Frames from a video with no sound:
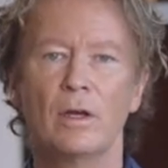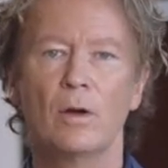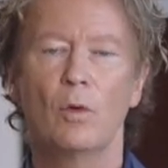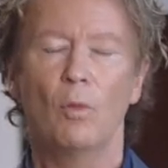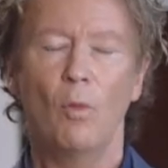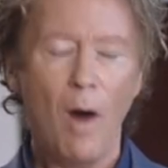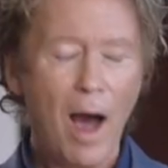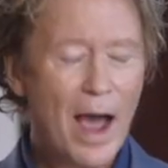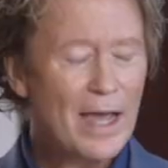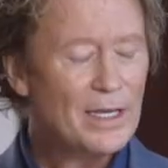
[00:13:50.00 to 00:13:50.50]

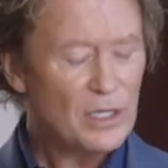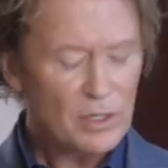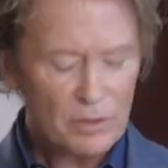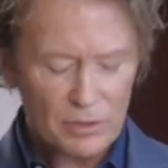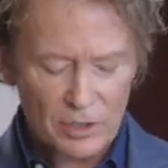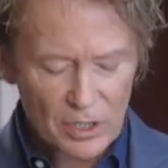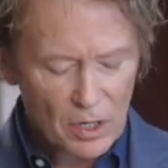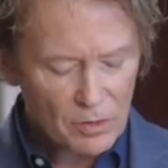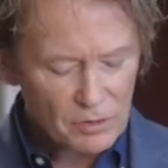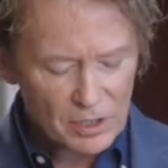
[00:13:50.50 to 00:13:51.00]
Why are you
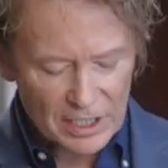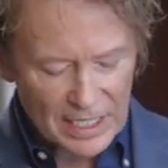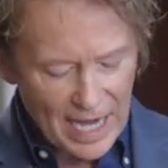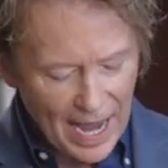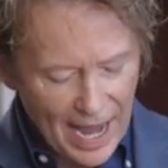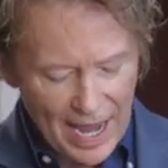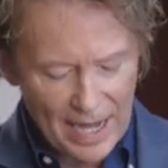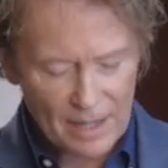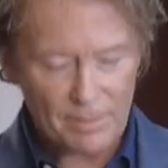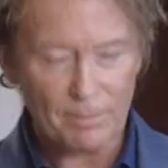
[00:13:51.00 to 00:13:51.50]
so
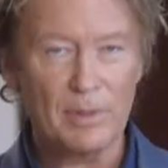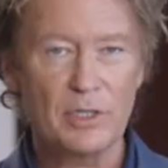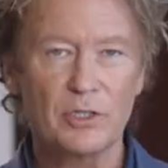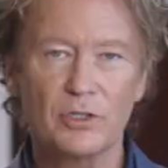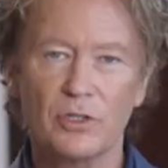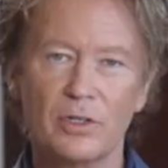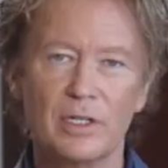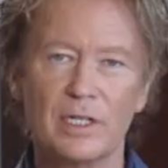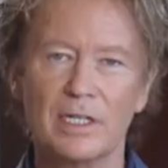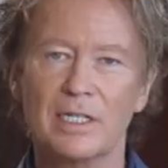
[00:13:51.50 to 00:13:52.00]
sad,
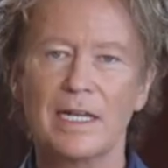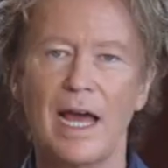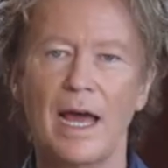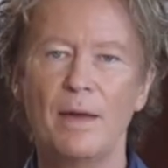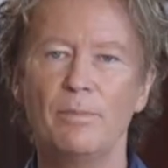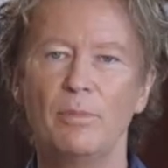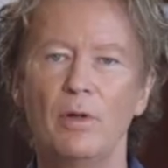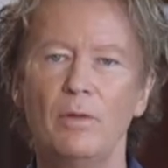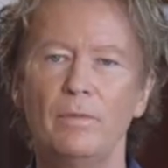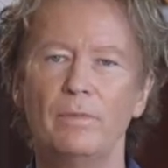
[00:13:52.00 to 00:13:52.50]
Mister
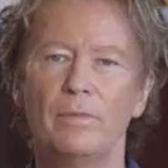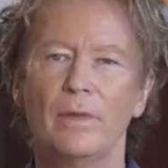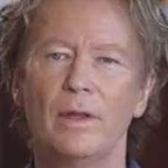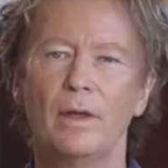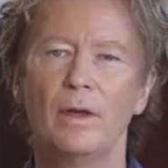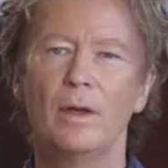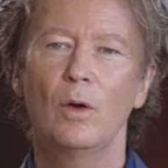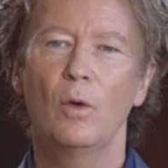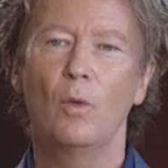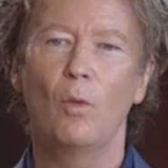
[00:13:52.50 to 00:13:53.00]
Disciple?
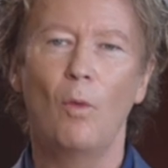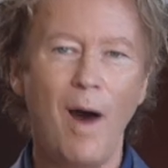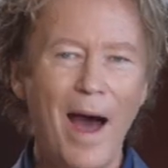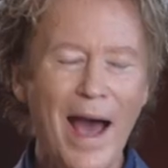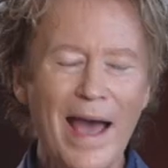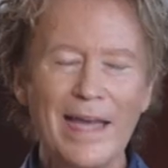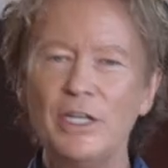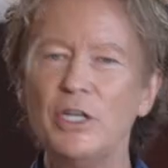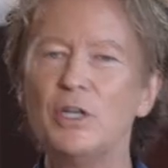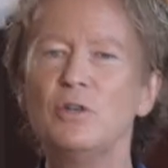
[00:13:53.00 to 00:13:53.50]

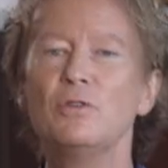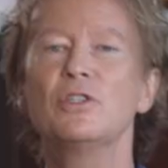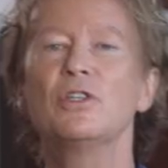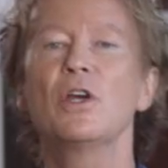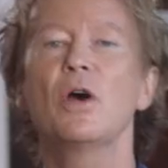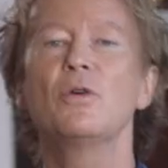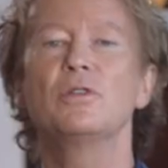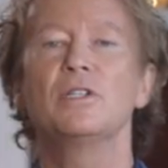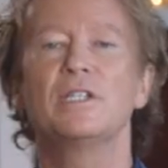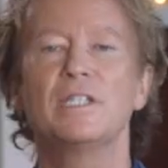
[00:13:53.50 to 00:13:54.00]
Why are you
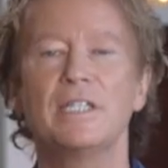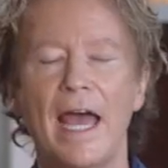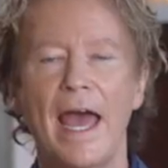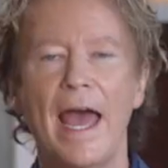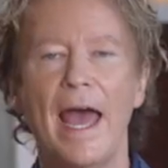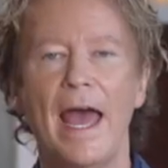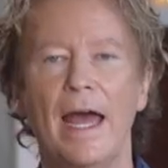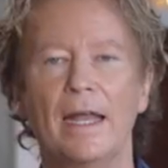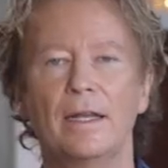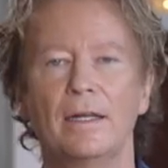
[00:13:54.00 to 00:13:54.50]
so
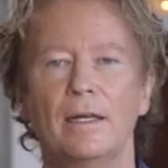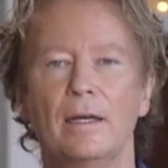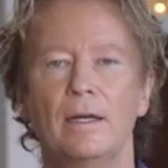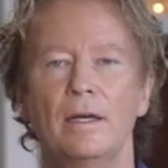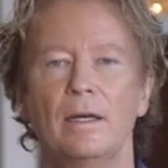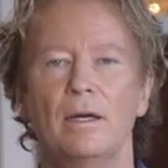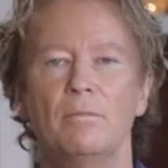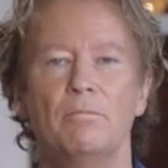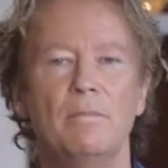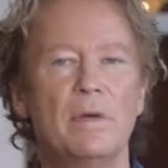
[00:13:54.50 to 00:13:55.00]
sad,
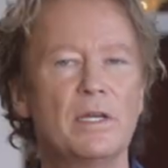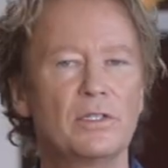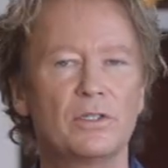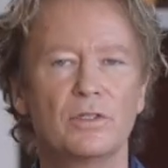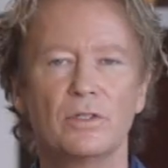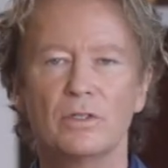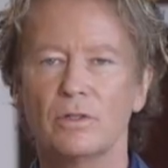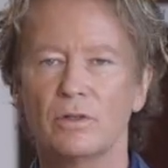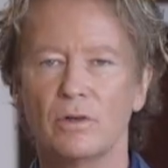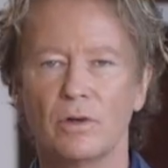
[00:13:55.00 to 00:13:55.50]

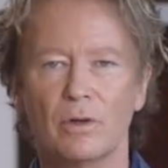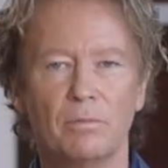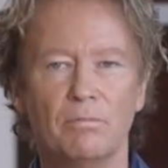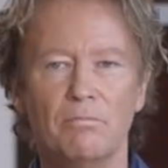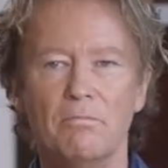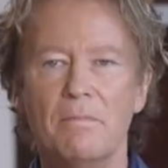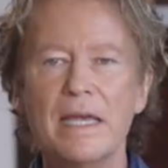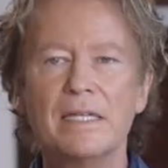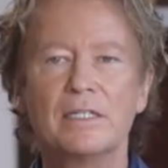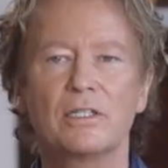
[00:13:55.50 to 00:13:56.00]
Mister or
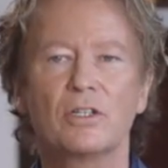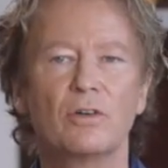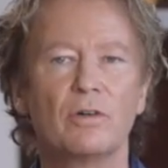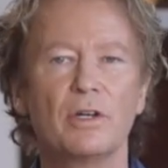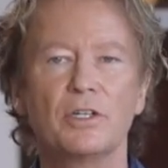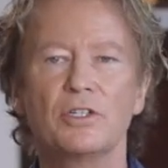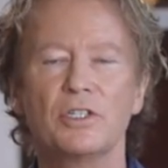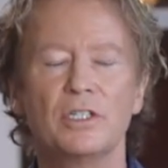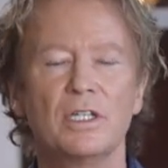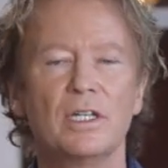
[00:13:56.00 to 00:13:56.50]
Miss
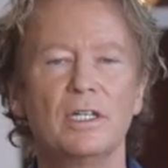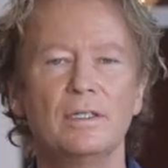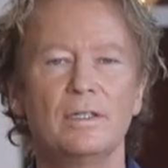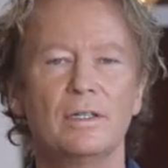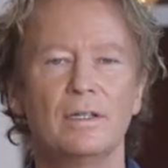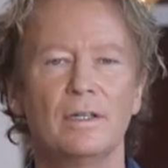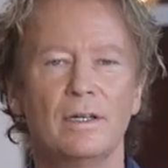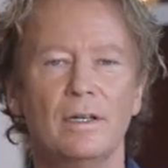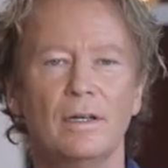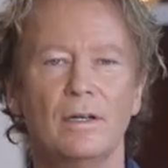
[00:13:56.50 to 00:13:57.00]
Christian?
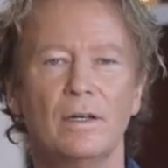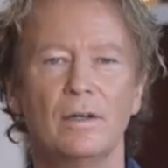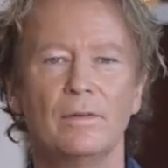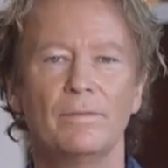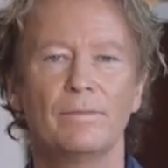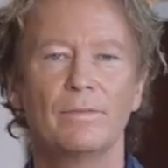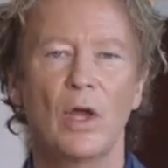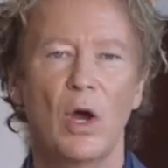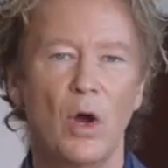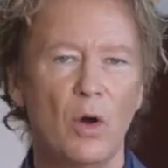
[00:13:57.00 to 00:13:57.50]

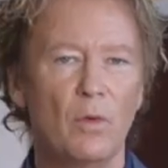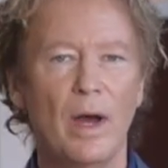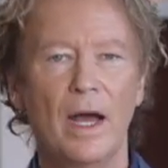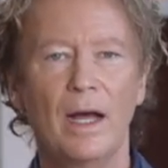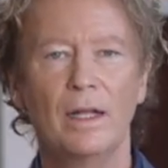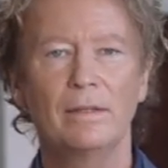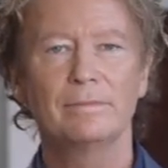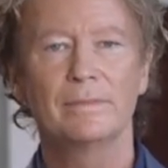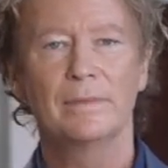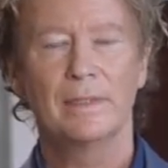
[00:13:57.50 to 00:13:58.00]
Oh,
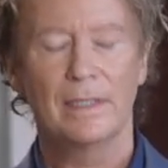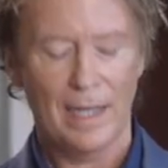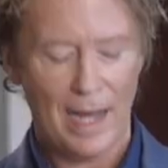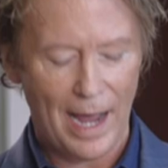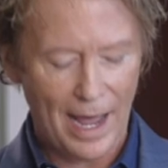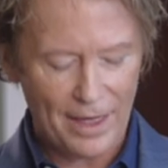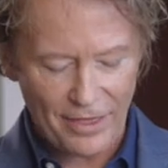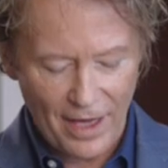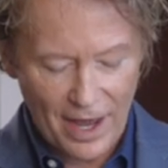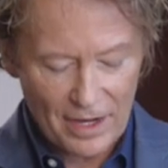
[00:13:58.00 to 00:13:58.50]
well,
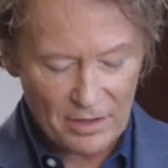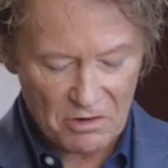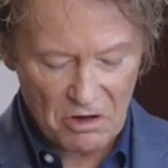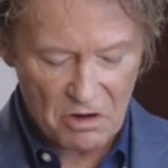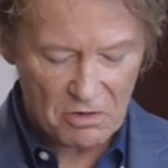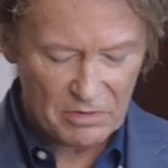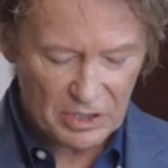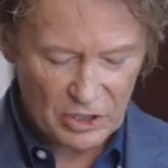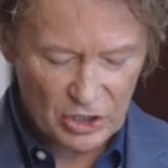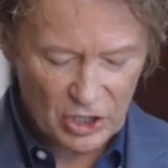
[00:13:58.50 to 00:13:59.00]
I thought
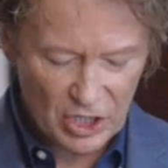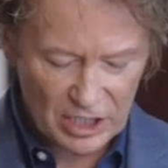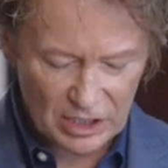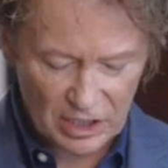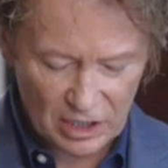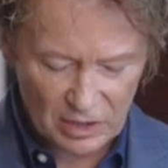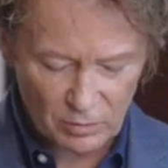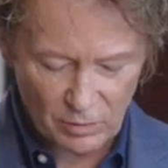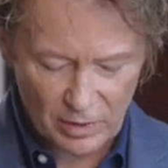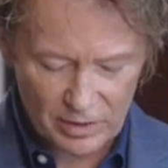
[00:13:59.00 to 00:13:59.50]
knowing
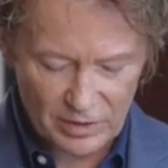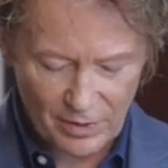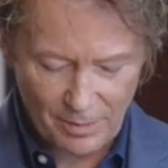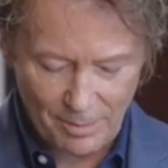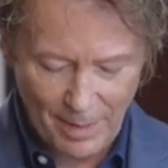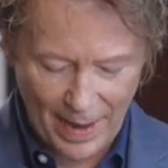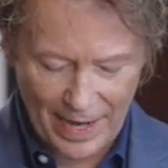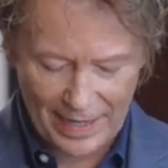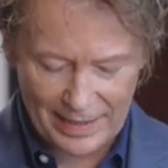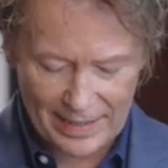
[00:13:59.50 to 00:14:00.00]
Jesus was the
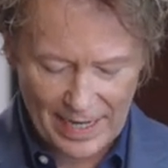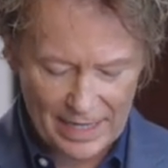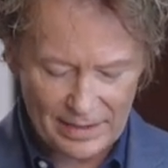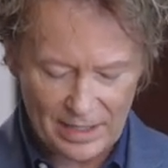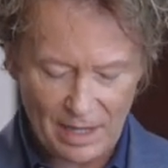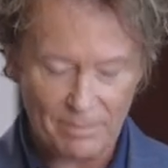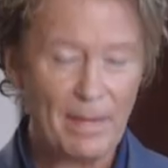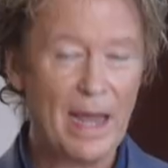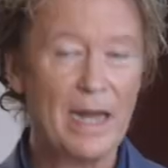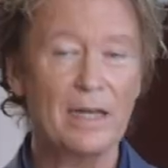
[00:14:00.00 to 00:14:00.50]
Band-Aid
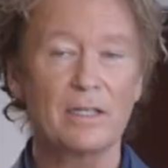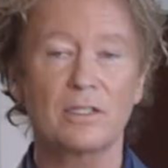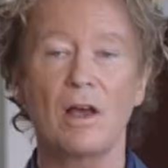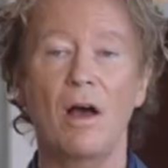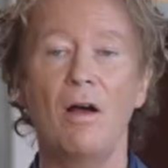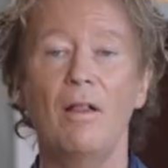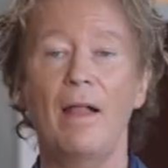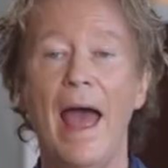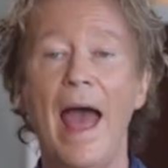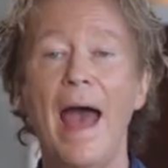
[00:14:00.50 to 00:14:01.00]
that made us
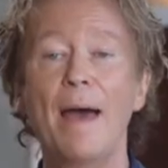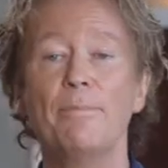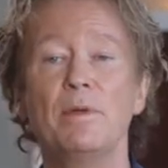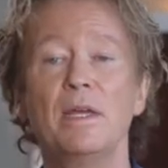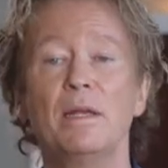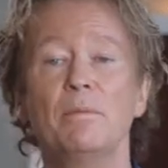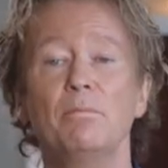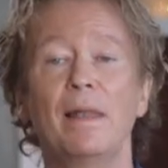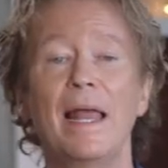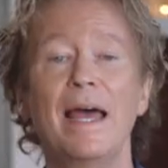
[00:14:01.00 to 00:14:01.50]
all happy
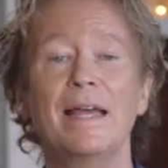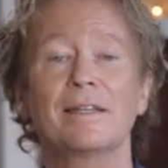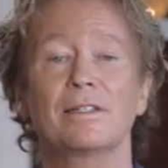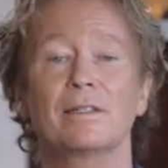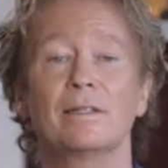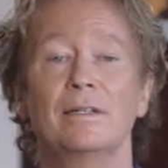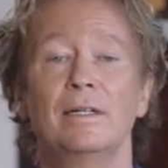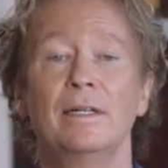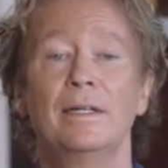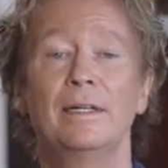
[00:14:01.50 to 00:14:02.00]
and
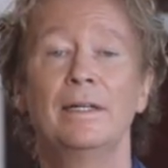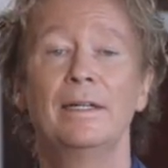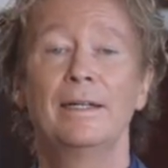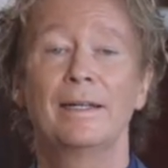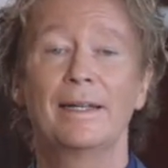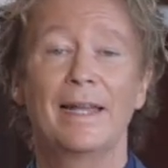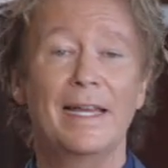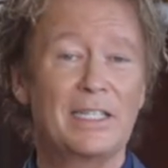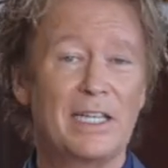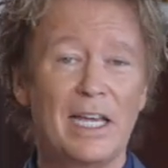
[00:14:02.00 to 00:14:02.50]
blessed.
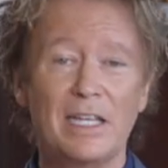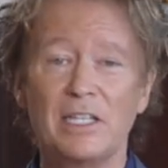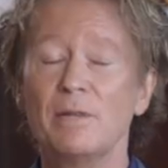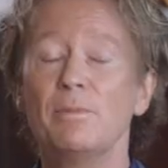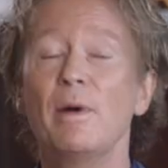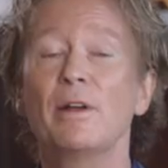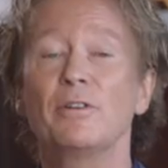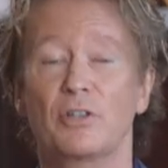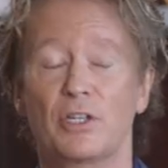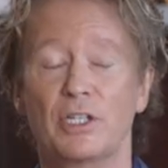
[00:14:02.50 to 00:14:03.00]
Let's get
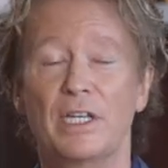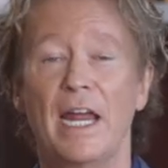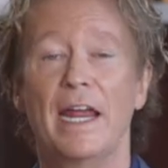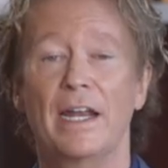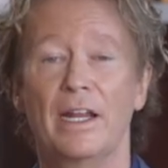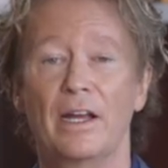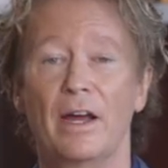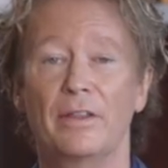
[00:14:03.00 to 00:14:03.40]
some understanding